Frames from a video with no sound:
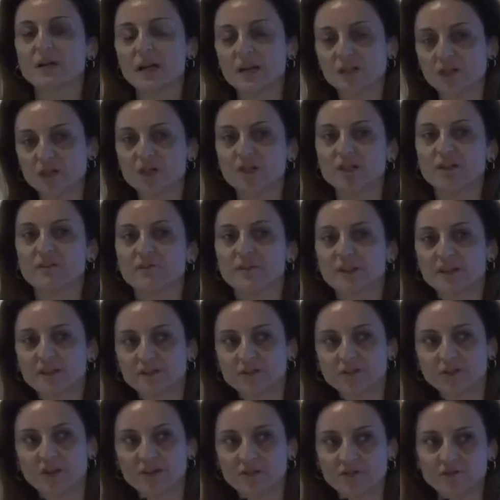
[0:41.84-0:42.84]
to achieve the
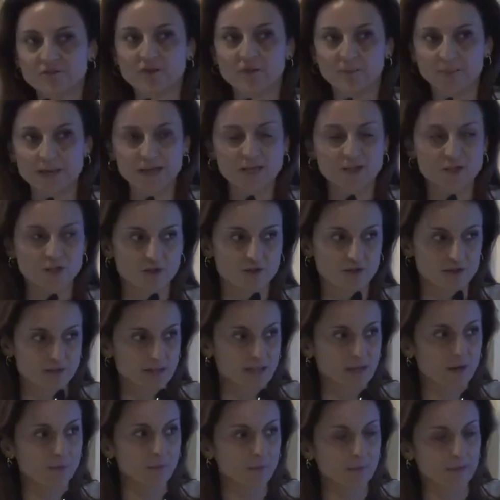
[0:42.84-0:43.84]
transformations
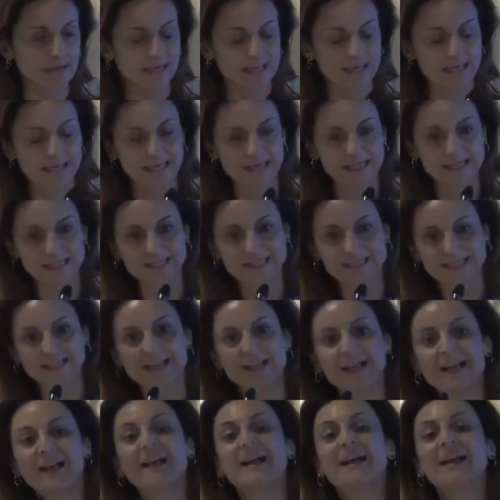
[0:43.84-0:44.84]
that we need.
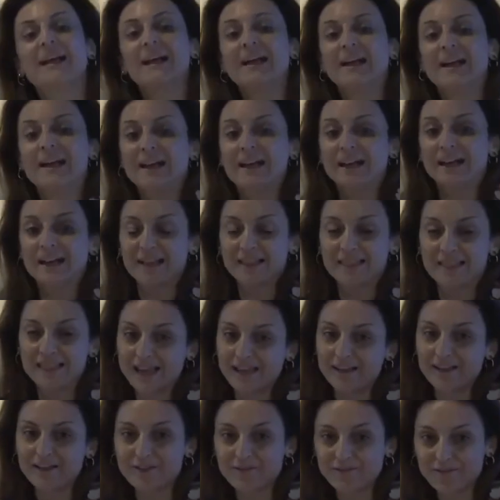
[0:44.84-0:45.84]

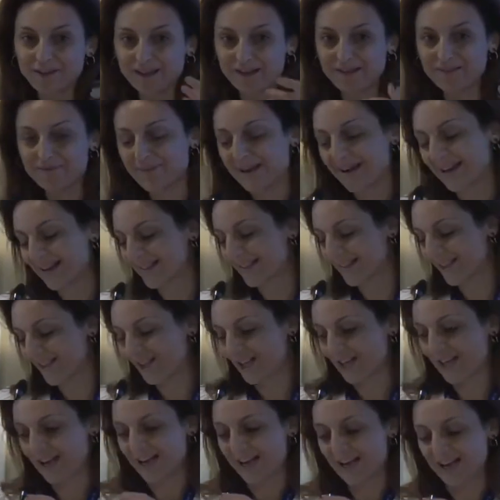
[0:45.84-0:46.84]
Thank you very much
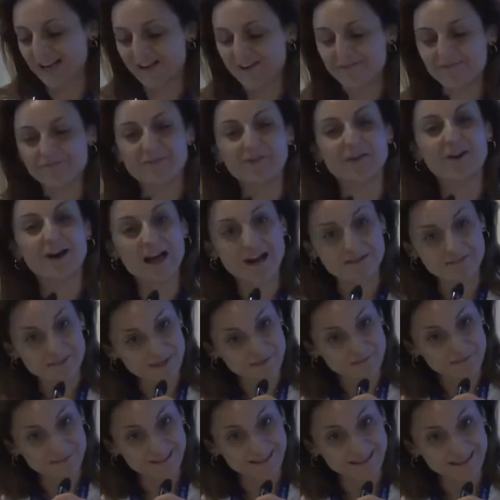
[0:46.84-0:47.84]
uh, for
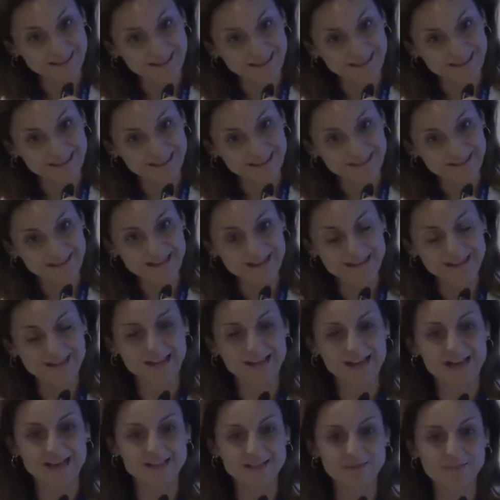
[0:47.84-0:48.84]
having me here. It
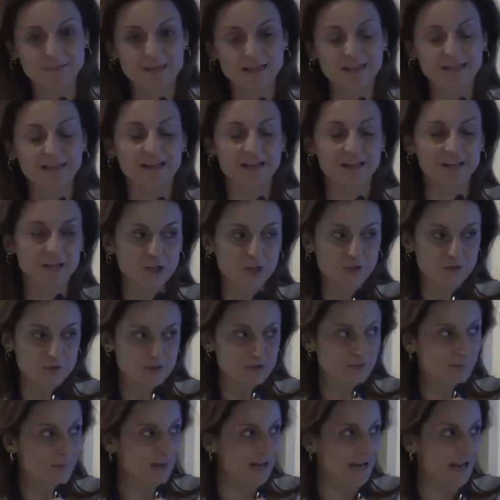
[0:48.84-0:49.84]
has been a
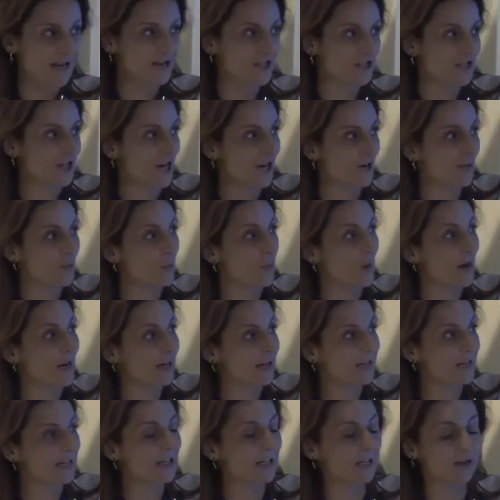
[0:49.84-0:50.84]
huge pleasure
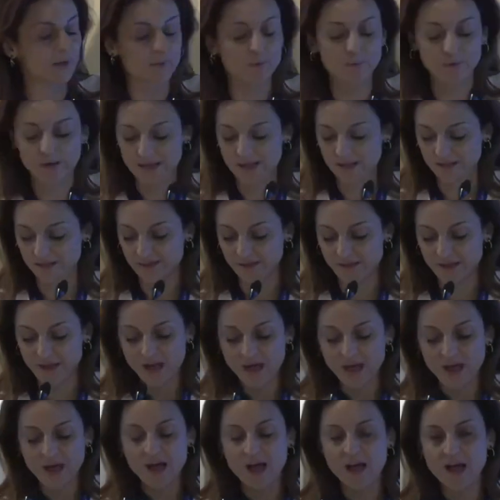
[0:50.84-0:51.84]
working with
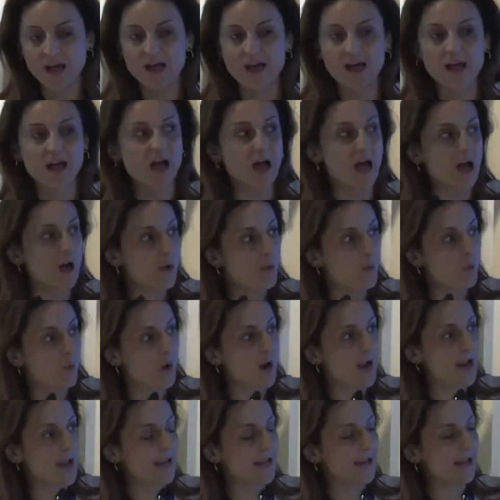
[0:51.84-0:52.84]
uh,
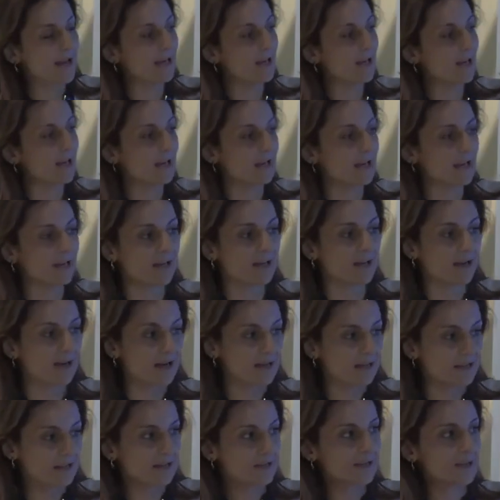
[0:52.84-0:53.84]
Huawei. It
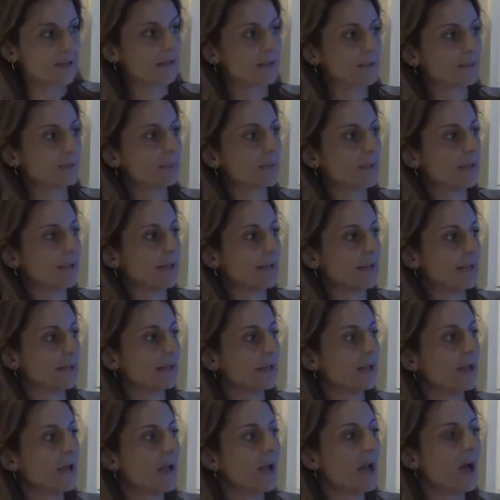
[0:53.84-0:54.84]
has been
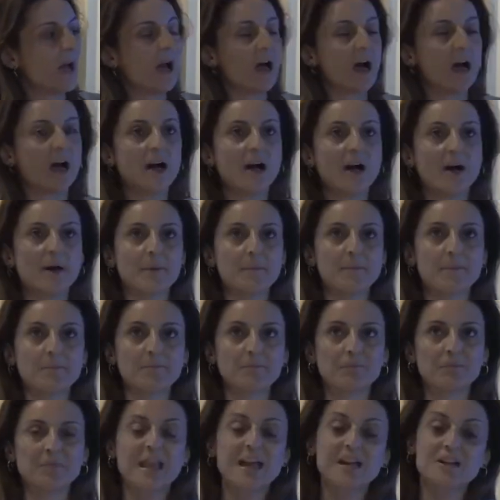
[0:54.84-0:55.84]

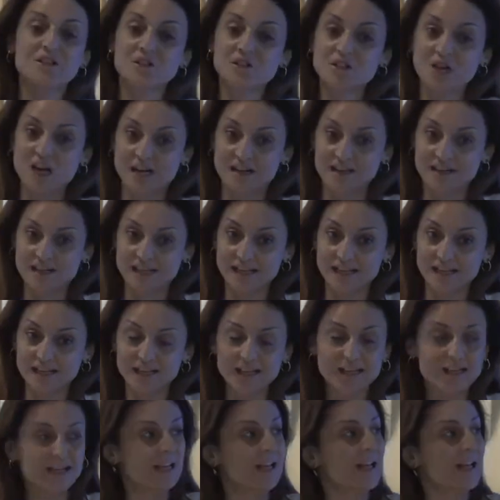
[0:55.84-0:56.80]
um, a journey